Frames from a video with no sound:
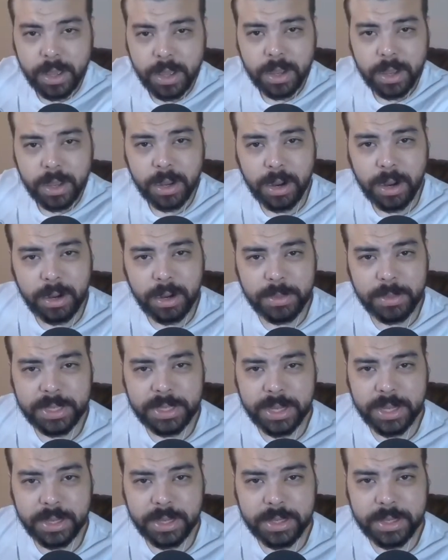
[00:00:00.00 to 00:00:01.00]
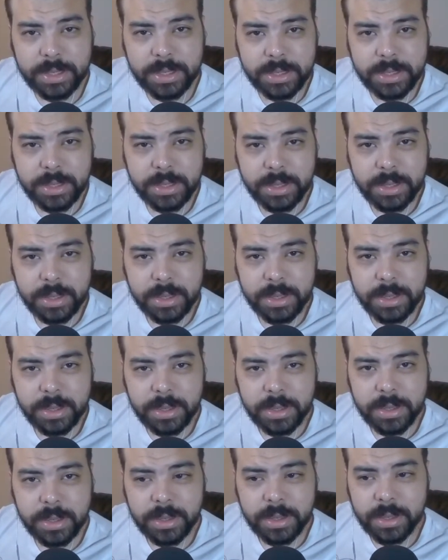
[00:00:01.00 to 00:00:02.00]
Card number six.
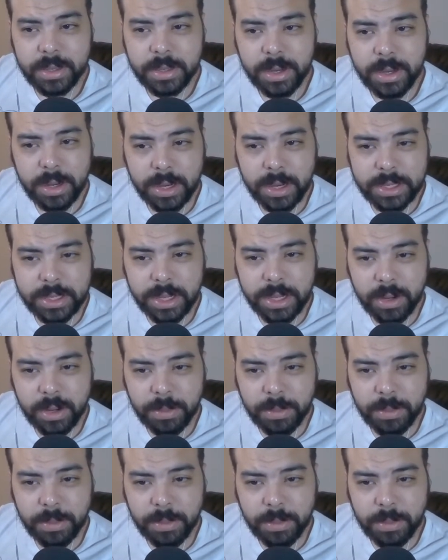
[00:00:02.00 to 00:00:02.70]
Let's get a little